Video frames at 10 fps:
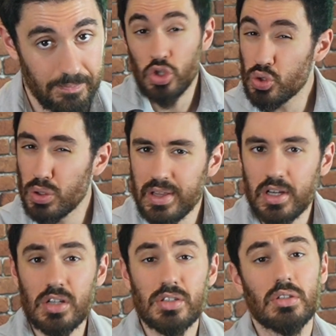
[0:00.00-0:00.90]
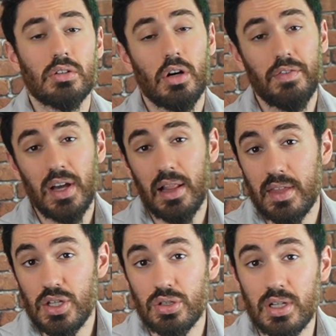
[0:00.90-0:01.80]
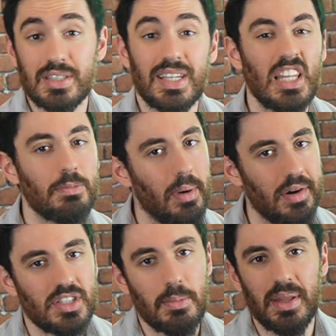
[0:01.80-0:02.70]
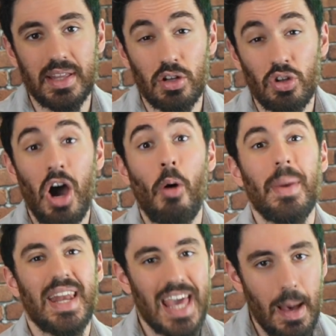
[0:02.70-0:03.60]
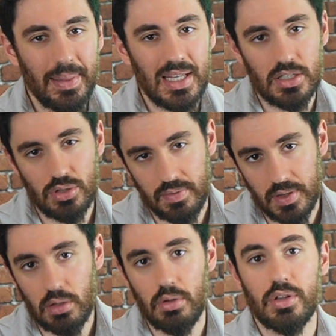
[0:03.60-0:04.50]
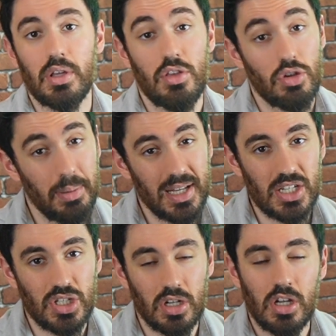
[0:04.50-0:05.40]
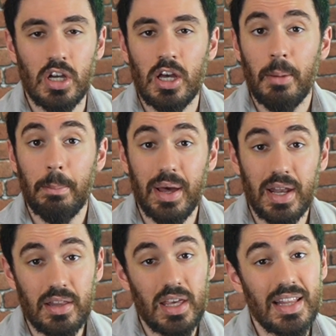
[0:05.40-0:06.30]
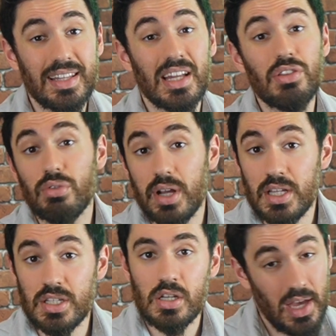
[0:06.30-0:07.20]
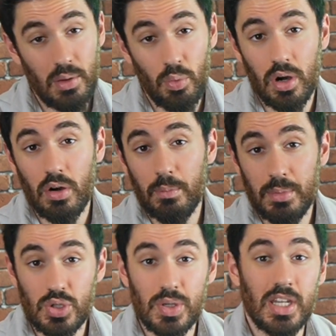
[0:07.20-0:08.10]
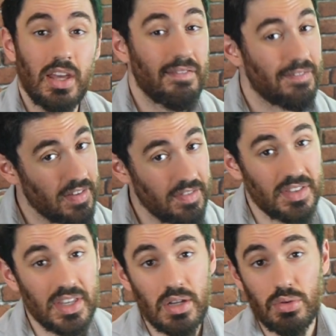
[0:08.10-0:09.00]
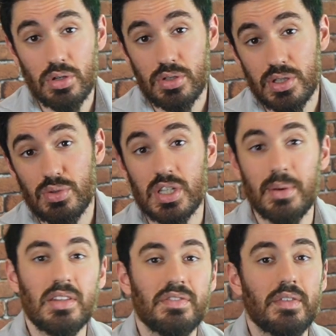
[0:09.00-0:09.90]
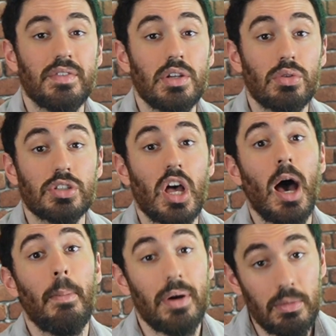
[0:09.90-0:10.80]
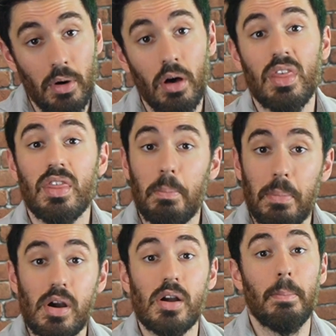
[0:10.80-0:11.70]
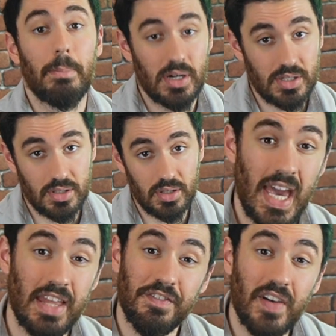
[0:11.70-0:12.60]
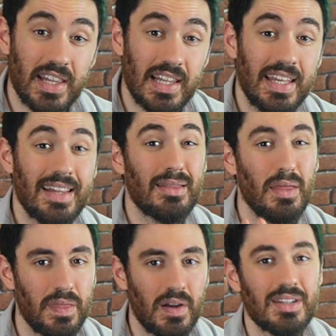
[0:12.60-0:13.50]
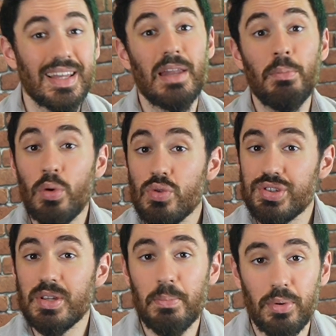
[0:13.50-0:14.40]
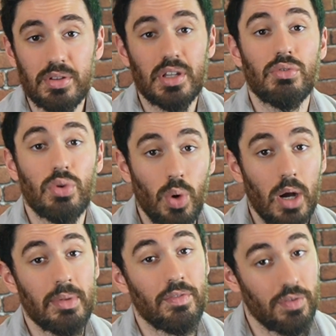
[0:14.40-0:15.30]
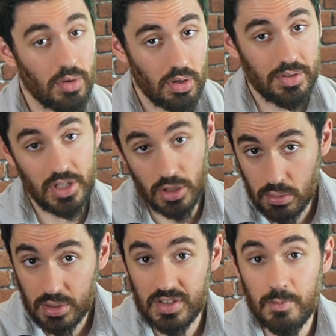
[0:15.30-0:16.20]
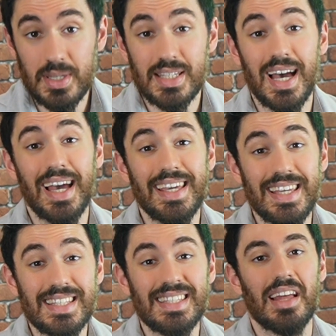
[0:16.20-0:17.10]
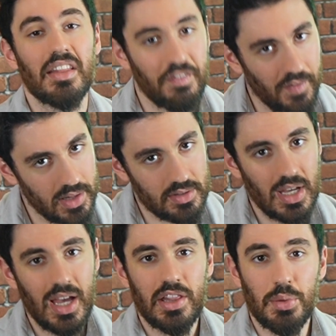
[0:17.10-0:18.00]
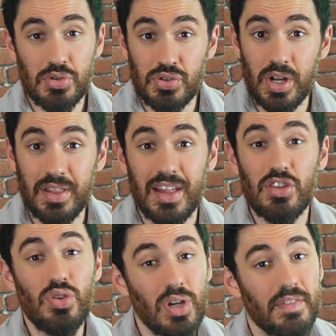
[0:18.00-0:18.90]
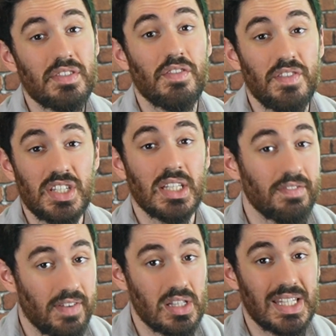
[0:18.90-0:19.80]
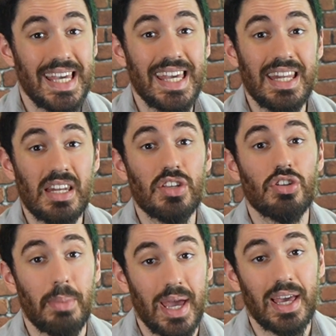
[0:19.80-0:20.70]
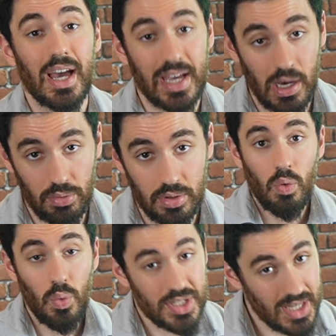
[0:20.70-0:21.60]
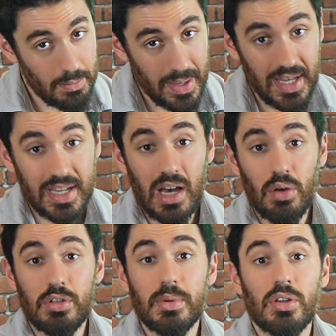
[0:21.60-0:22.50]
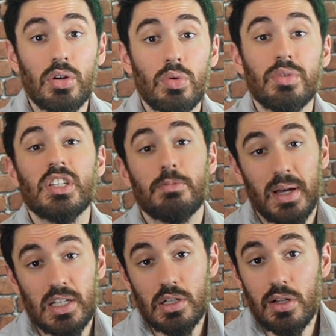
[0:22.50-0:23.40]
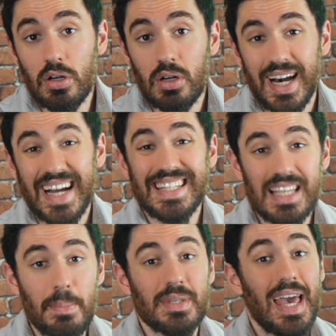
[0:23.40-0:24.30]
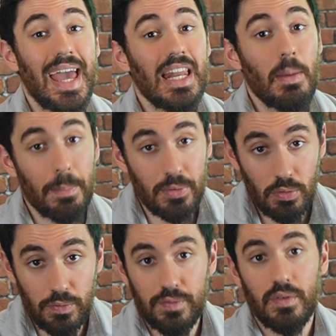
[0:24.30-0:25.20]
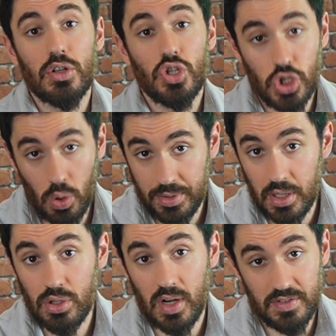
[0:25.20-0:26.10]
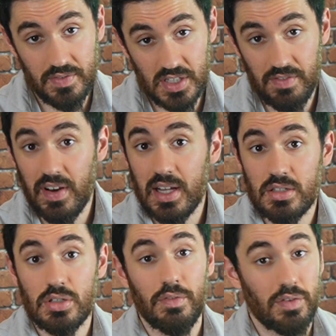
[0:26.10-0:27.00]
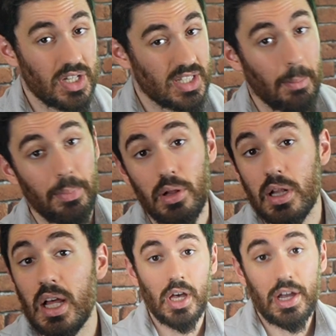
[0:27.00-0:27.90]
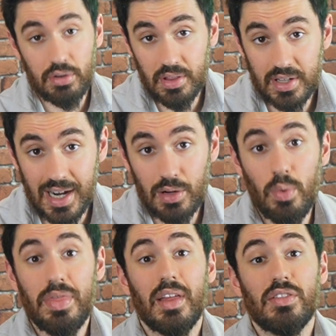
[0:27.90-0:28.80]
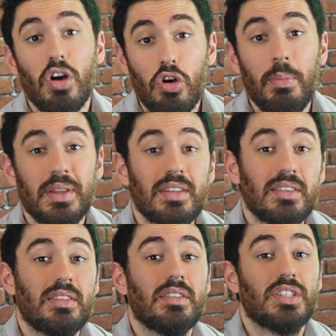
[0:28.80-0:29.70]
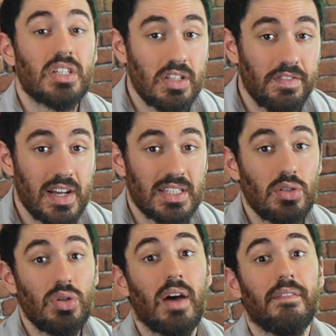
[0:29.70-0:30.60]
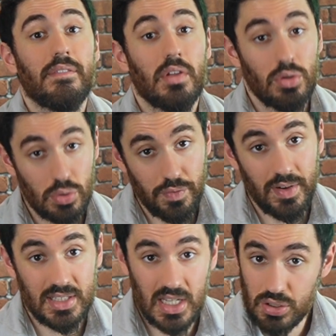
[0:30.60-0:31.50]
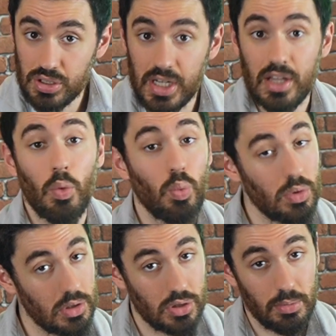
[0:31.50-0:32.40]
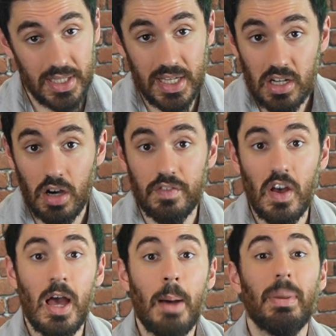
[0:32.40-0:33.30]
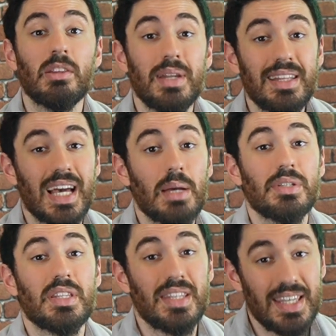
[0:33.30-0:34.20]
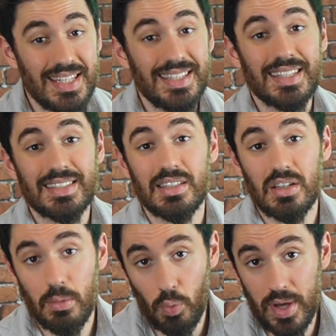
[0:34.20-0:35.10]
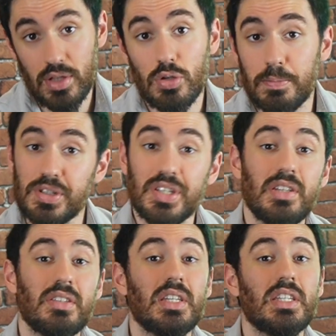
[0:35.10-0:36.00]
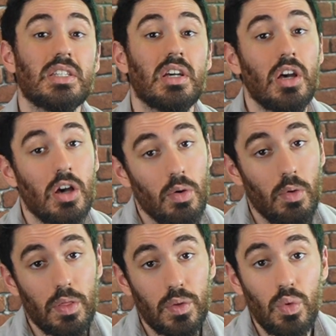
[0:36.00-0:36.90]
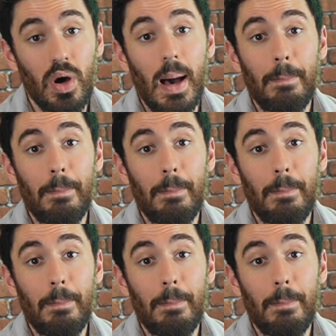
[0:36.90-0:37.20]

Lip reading: Usually the cost of health insurance, it varies depending on how many applicants you have included in your application, but it can range anywhere between 50 euros to 75 euros per month per person. And finally, the third and most important requirement for the non-lucrative visa is the funds, demonstrating that you have sufficient funds in your bank account. We say bank account even though the Spanish law accepts any proof showing that you have sufficient funds. So for example, a credit card with a document that certifies that you have those funds associated will also be enough, but many times the easiest way to proceed is through a